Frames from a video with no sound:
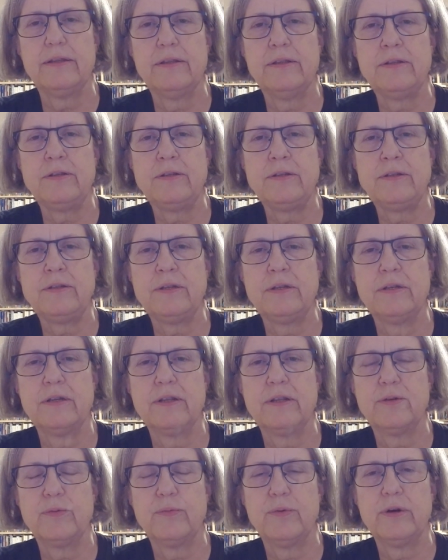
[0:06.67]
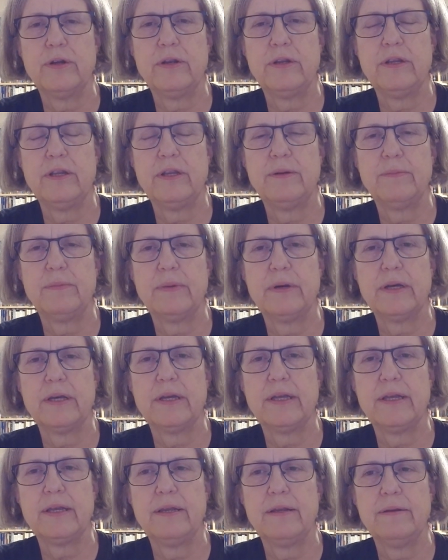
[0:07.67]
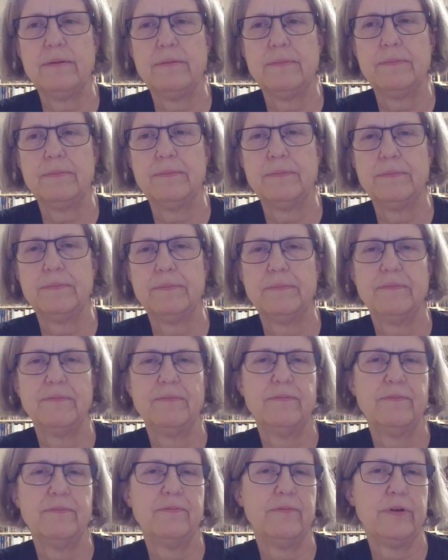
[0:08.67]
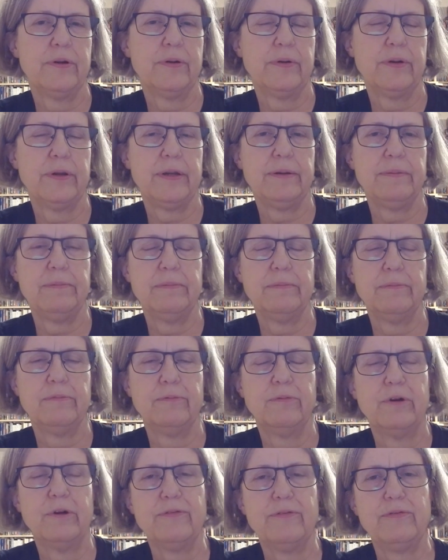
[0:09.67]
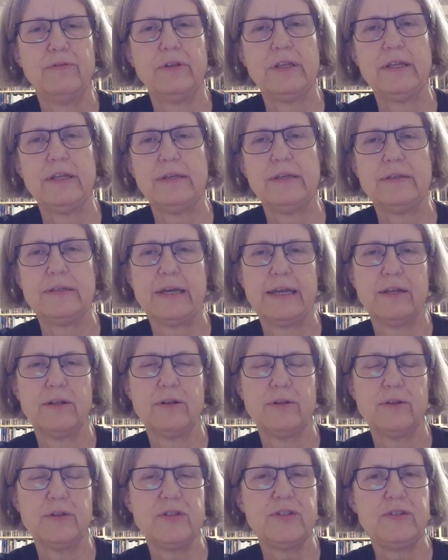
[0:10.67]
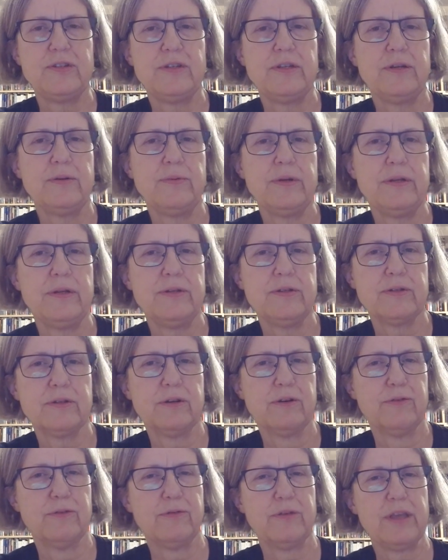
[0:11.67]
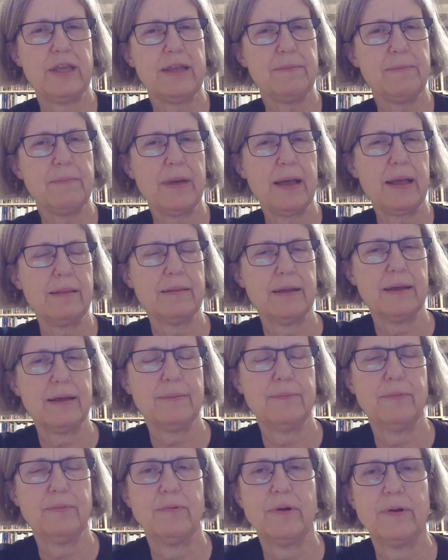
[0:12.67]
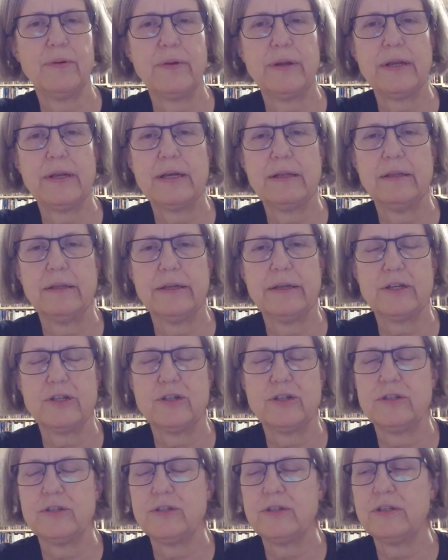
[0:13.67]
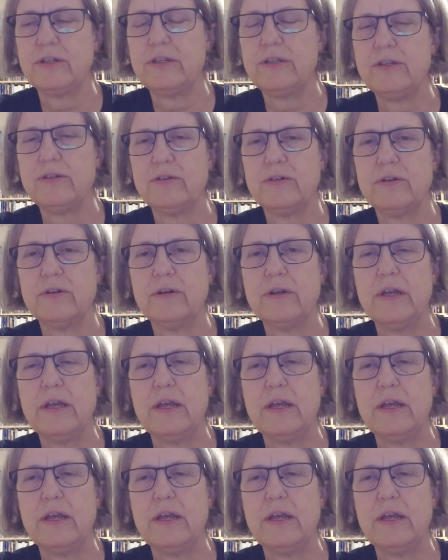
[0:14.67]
this is another one in my very roughly titled series of In My Library collections. And these are,